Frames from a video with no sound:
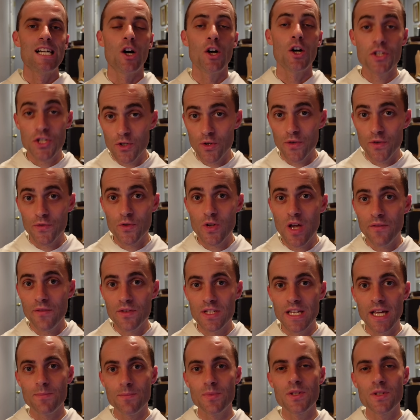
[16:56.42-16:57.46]
Also, if you
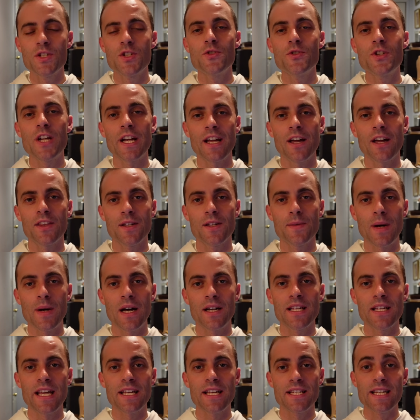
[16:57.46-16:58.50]
haven't yet, please do check out the
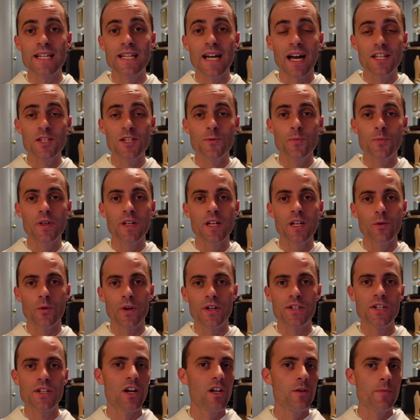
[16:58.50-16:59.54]
podcast Godsplaining, where
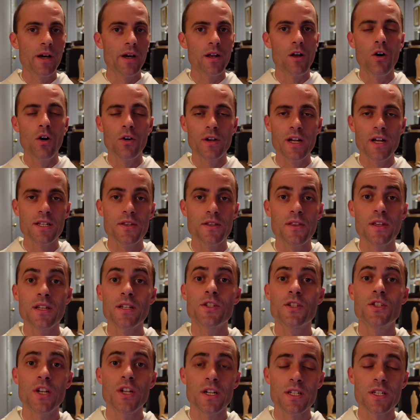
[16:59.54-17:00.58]
I talk about all kinds of
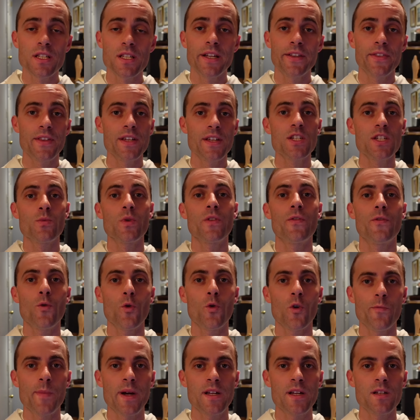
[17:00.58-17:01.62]
things just like this with
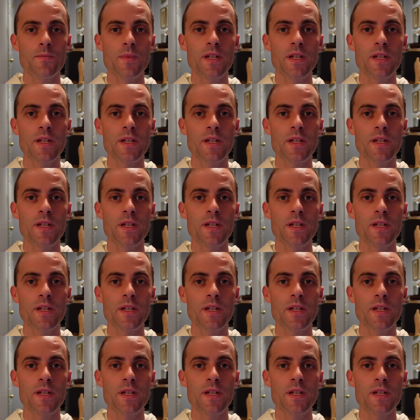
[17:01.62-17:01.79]
four of my